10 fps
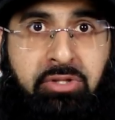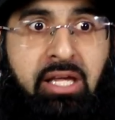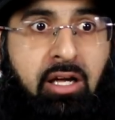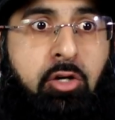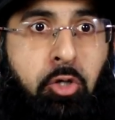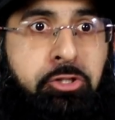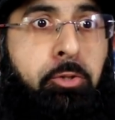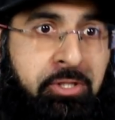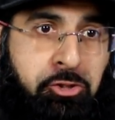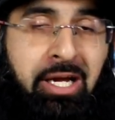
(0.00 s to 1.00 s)
they are going
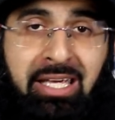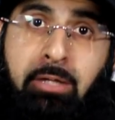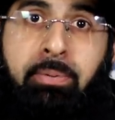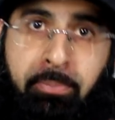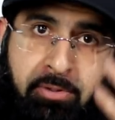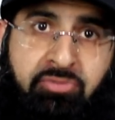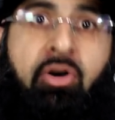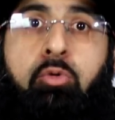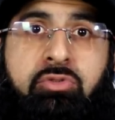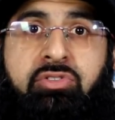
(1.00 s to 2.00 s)
to be tracking people's
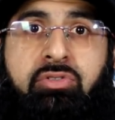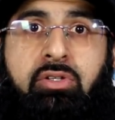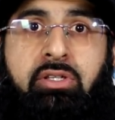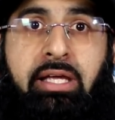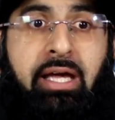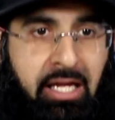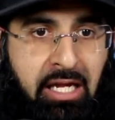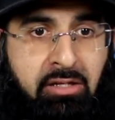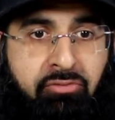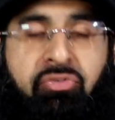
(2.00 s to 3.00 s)
phones. Yeah,
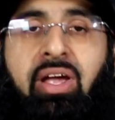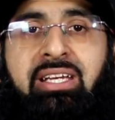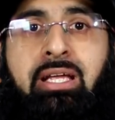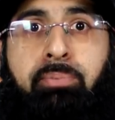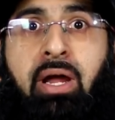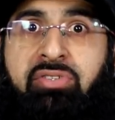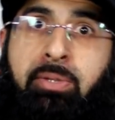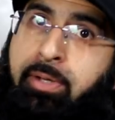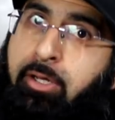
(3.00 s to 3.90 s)
invading privacy